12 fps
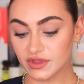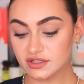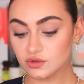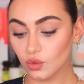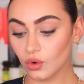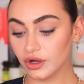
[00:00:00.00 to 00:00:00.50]

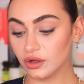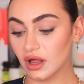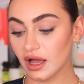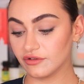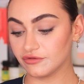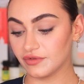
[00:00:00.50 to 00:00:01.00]
This oil
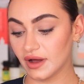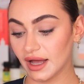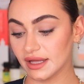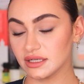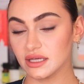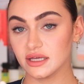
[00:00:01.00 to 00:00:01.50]
I
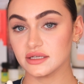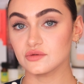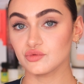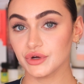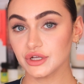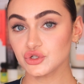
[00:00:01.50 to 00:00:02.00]
find
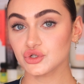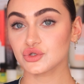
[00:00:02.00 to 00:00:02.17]
is rich,